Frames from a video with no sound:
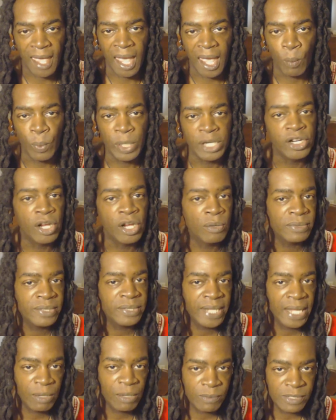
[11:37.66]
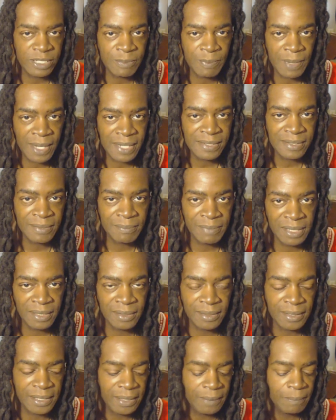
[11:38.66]
and we don't take
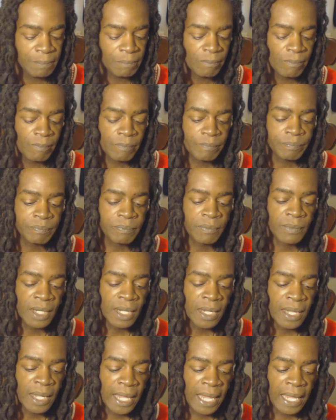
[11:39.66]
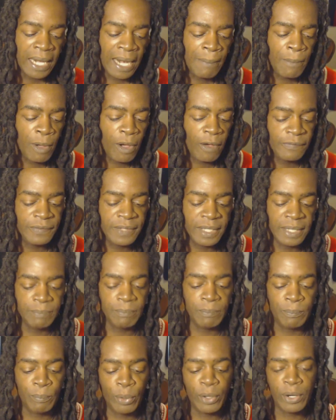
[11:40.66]
responsibility. And I'm
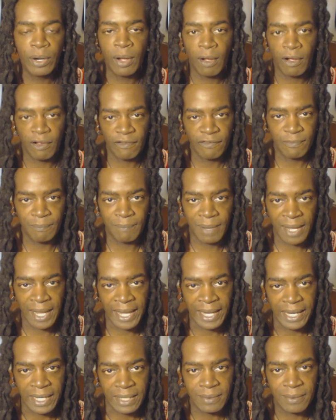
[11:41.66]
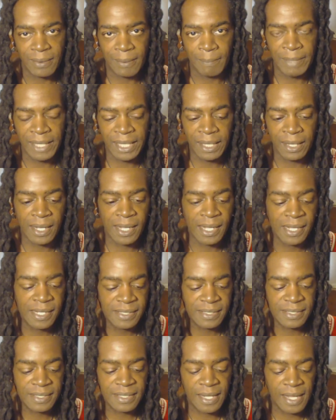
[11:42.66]
often put off by it
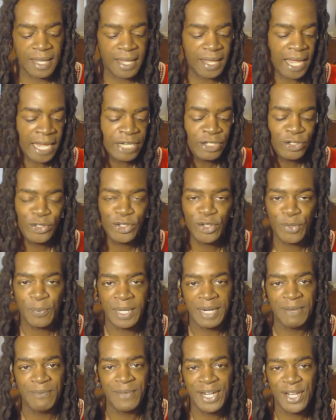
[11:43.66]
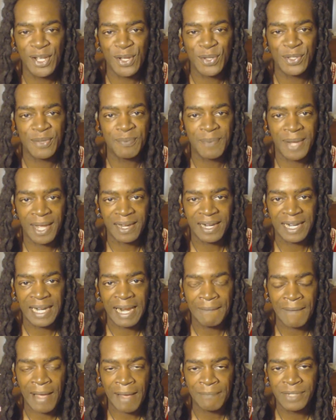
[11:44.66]
because I do too many videos about it.
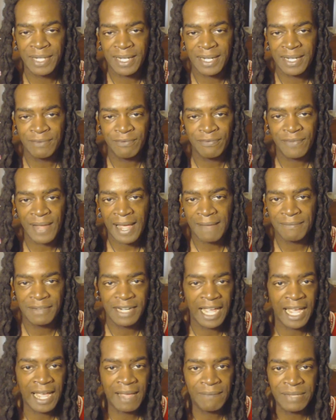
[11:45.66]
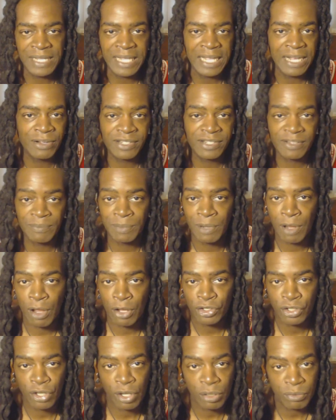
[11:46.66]
I've done 5.5 years of
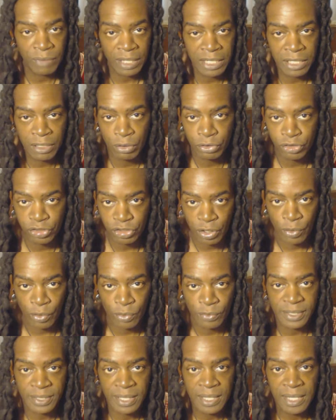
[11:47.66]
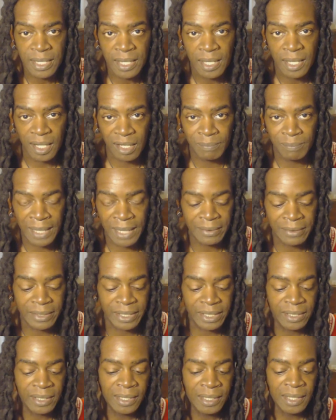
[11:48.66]
blog talk radio shows about
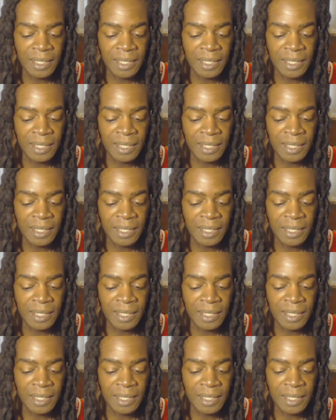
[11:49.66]
it.